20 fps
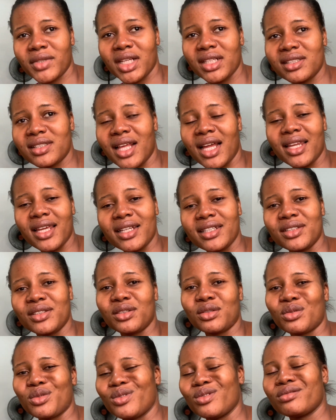started
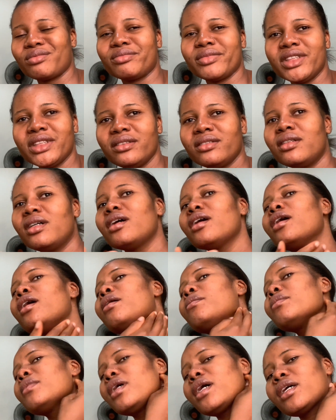it, so
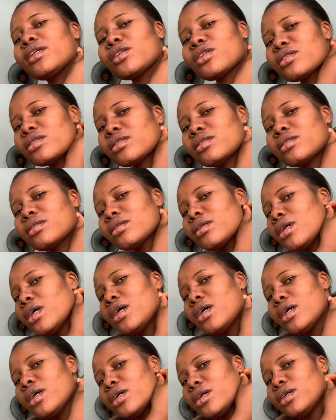I just
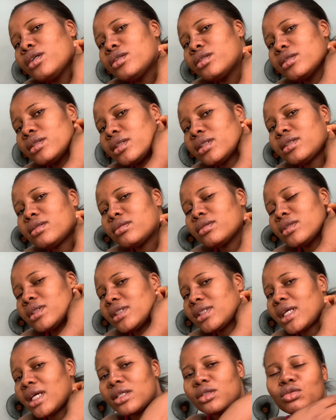
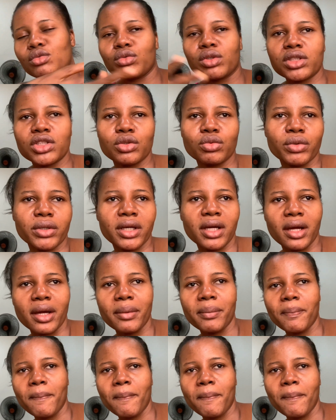decided to watch it with her.